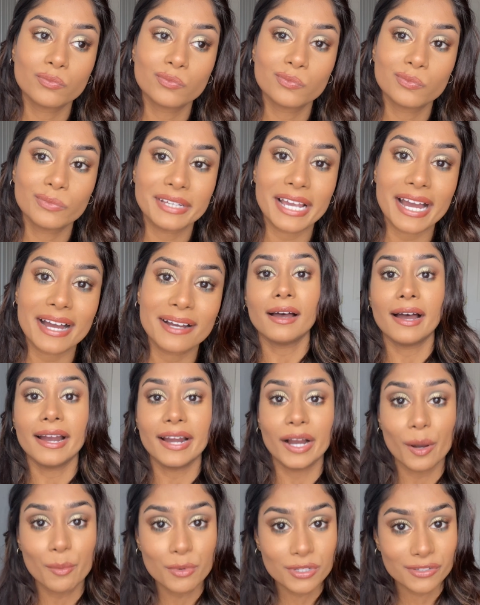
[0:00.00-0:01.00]
yeah. I
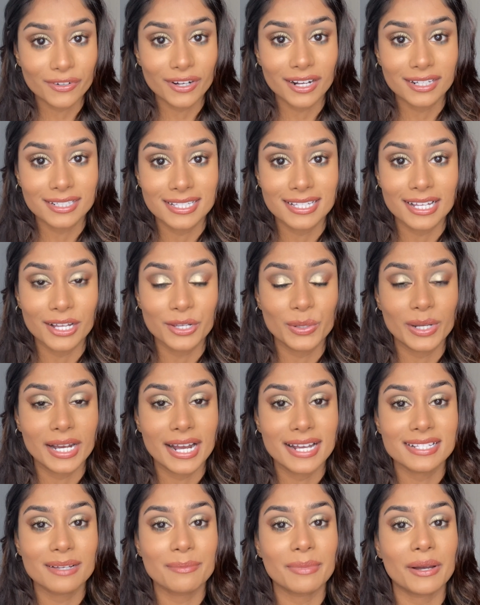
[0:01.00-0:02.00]
almost forgot to tell you
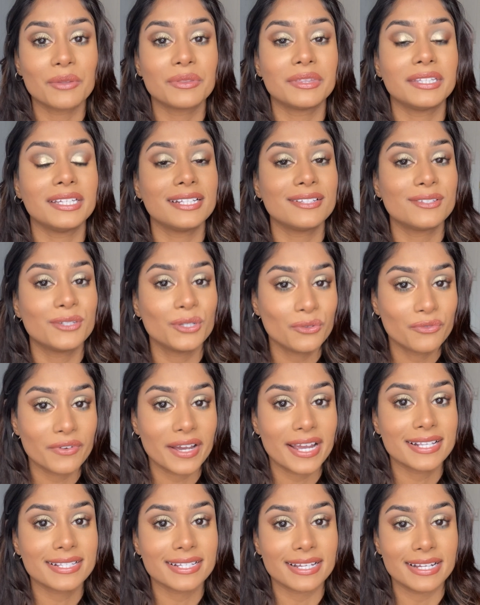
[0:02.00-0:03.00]
guys about the Too
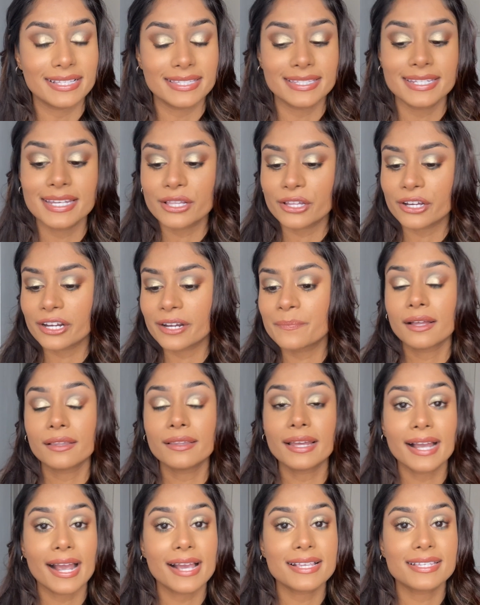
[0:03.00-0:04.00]
Faced concealer.
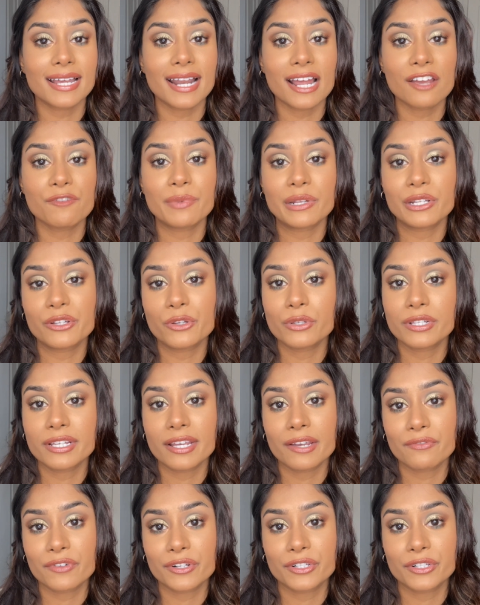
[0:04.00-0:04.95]
Like I said, I've been using it for